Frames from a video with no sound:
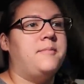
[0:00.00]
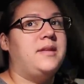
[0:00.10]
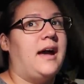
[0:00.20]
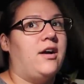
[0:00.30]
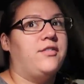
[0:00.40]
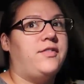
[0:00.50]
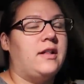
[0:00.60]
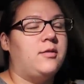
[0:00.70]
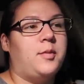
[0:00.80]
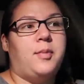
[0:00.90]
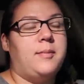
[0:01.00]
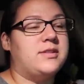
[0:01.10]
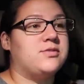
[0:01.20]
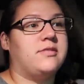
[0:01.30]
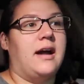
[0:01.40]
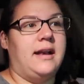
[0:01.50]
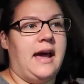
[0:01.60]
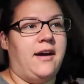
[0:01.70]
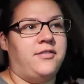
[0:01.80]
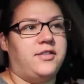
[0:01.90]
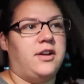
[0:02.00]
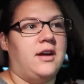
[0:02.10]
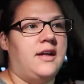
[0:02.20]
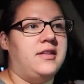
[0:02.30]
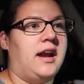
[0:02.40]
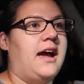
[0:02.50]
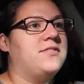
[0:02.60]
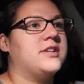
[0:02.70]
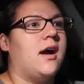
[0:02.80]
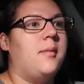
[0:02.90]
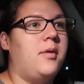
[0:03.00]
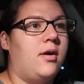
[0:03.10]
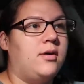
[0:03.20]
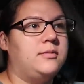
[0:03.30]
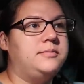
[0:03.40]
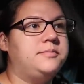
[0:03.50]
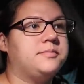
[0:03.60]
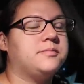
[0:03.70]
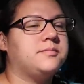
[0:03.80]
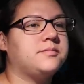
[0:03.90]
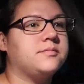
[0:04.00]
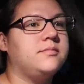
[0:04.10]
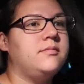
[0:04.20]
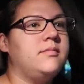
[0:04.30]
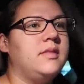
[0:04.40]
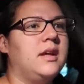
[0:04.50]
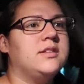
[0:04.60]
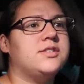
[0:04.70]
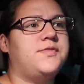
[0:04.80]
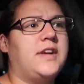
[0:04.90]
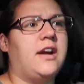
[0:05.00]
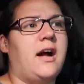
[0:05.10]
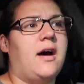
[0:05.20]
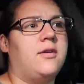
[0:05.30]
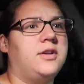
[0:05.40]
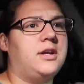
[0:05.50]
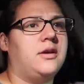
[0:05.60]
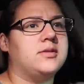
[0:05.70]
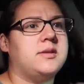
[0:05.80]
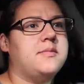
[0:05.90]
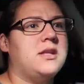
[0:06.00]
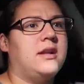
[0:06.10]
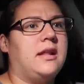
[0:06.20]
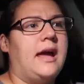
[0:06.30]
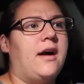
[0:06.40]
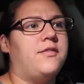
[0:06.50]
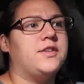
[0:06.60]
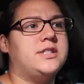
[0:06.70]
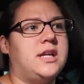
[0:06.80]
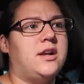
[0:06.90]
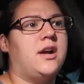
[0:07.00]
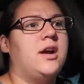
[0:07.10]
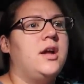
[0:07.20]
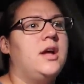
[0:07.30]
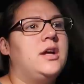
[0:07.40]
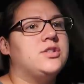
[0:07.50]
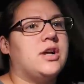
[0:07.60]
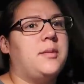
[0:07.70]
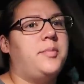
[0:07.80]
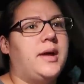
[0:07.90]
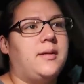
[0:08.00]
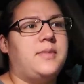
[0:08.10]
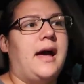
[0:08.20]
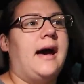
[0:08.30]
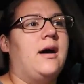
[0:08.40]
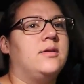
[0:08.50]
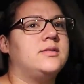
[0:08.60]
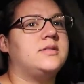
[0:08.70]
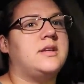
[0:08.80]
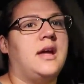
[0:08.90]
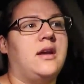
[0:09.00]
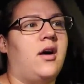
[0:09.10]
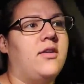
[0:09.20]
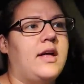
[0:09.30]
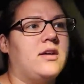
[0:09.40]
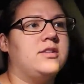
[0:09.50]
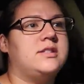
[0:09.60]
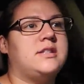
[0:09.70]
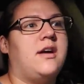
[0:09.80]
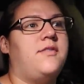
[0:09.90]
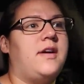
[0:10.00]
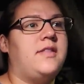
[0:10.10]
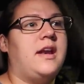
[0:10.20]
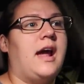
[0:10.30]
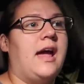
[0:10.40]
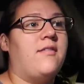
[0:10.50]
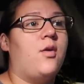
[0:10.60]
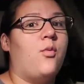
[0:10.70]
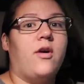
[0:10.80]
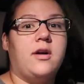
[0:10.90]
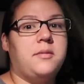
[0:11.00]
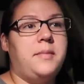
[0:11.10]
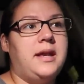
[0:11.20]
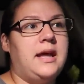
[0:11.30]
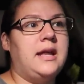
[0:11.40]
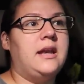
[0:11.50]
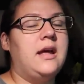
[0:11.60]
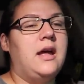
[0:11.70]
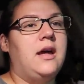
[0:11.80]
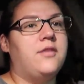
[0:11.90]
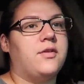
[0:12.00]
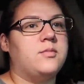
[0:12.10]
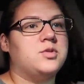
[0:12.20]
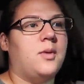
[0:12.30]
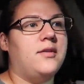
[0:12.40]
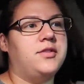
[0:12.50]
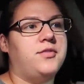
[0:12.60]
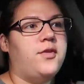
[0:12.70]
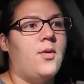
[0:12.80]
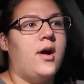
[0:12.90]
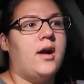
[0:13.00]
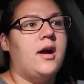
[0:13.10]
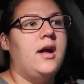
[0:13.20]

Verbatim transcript: yeah, her follow-up appointment's right after, and then I have to come home and figure out, you know, something to lay out for dinner, try and pick up the house and all that good stuff. And then I have a work meeting from 12 to 4,